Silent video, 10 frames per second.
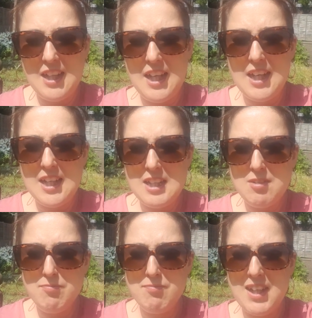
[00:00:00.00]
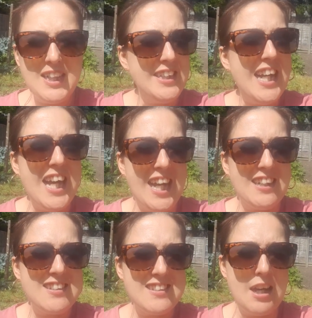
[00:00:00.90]
um, and
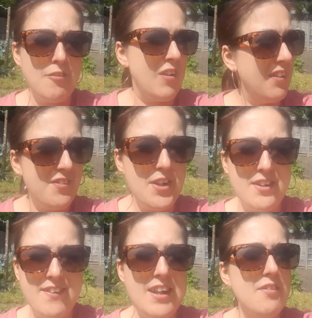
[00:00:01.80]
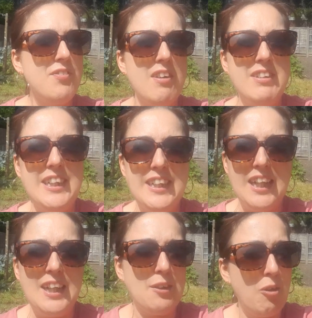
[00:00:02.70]
yes, I found it uh, very
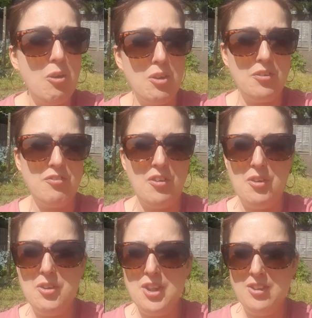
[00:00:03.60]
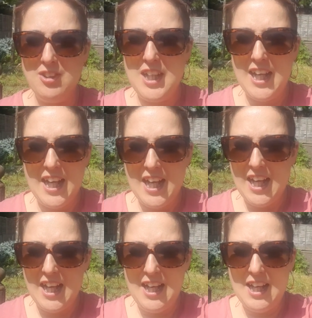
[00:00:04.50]
uh, colourful.
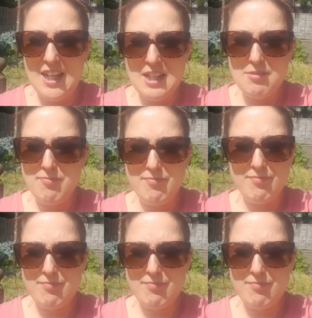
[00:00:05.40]
Um,